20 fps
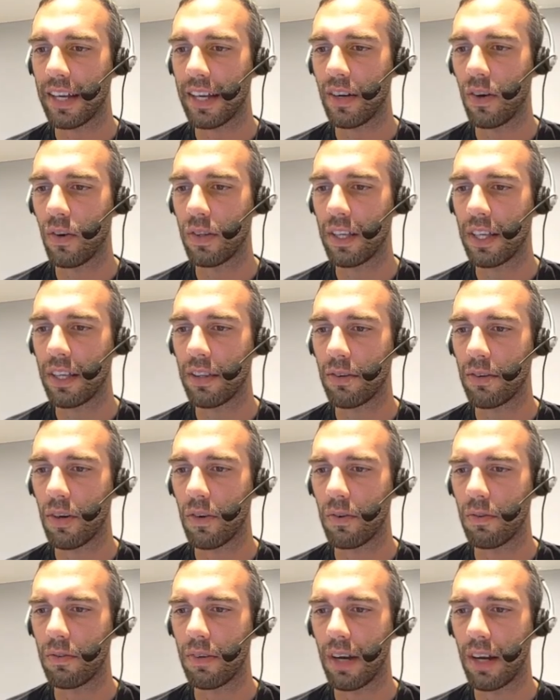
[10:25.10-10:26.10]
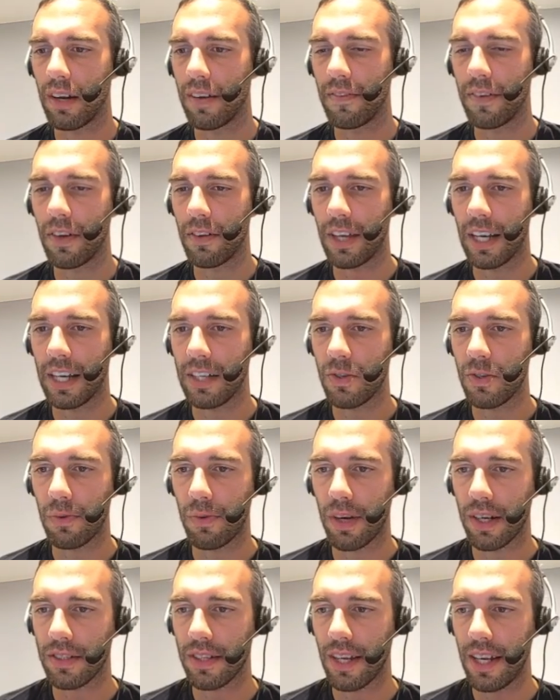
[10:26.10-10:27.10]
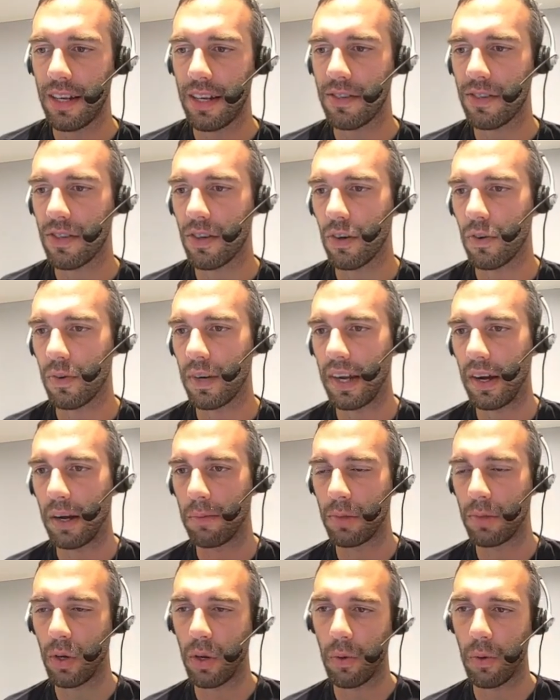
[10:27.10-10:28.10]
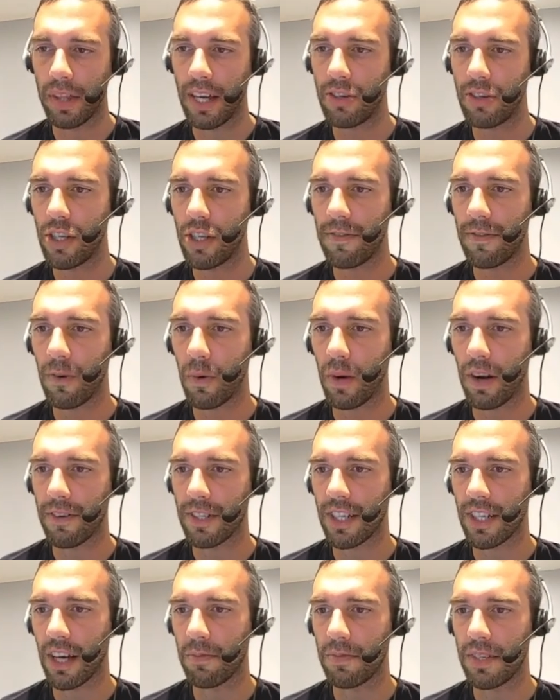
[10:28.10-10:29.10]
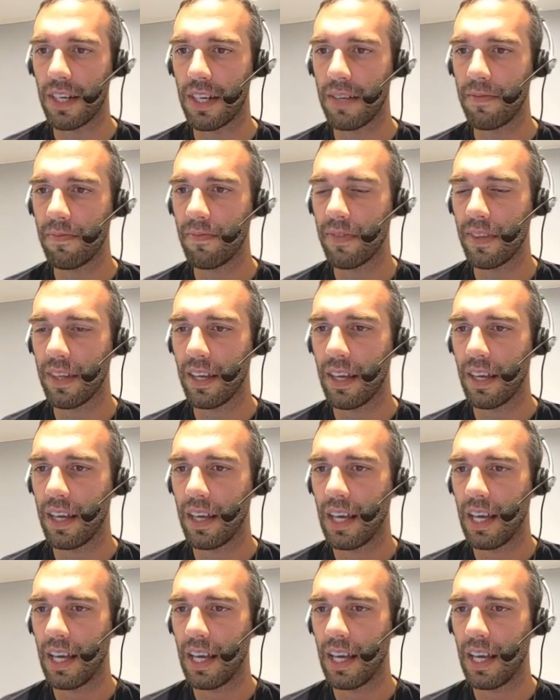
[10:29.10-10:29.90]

and they can only throw, I don't even know if they get to a Rock Slide, so now I'm loaded with energy for whatever comes in.